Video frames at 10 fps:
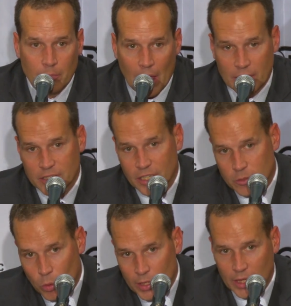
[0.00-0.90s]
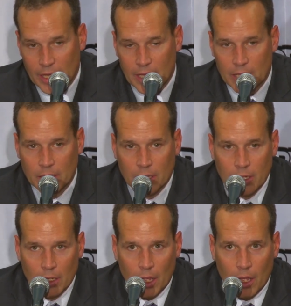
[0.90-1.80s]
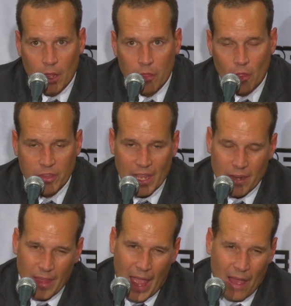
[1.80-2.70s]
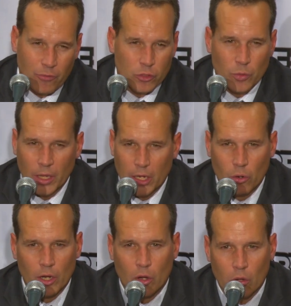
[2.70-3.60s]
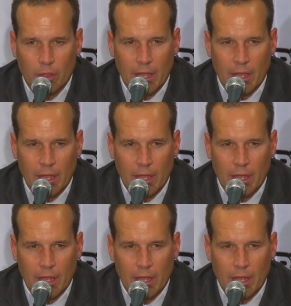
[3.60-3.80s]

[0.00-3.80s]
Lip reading: got a six-point lead. I thought the end of the half was really critical.